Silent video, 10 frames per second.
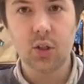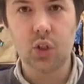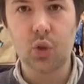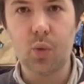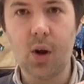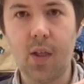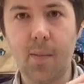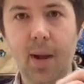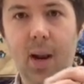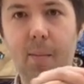swirl in
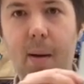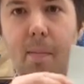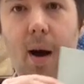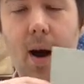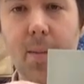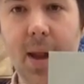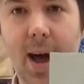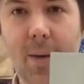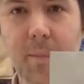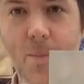the middle of my palm
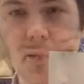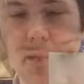now. So the